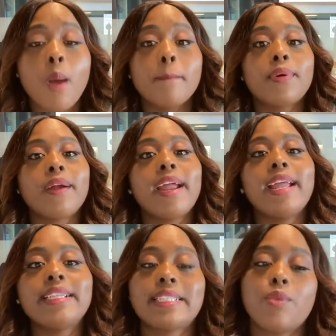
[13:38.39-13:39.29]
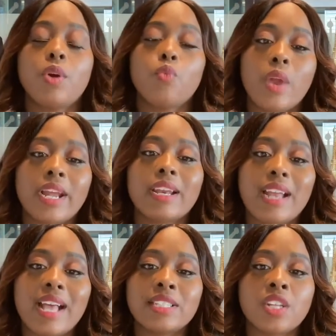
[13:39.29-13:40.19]
praying someone
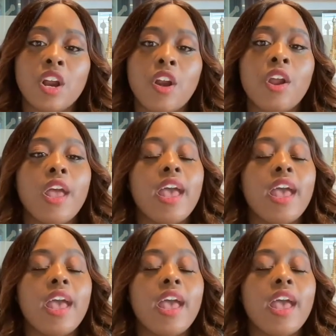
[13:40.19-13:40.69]
recognized her.